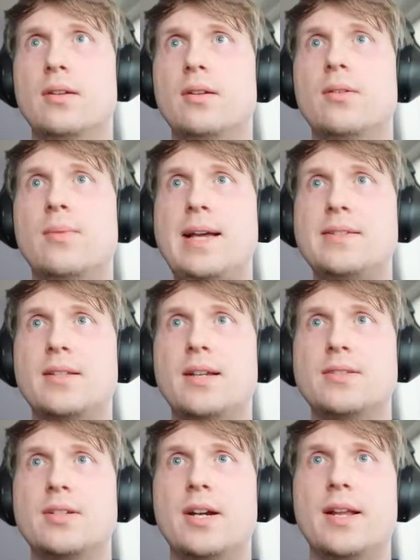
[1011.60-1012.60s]
Why is it
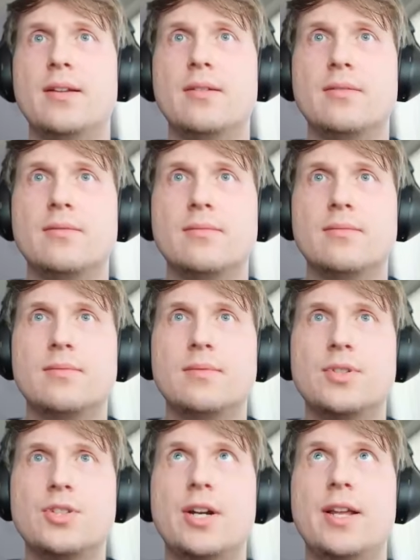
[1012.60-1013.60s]
not starting?
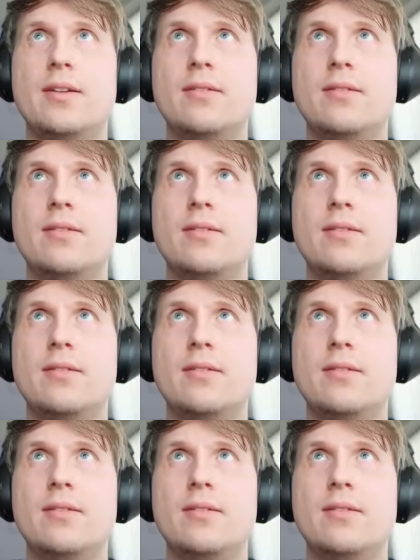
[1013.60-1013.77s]
Start it.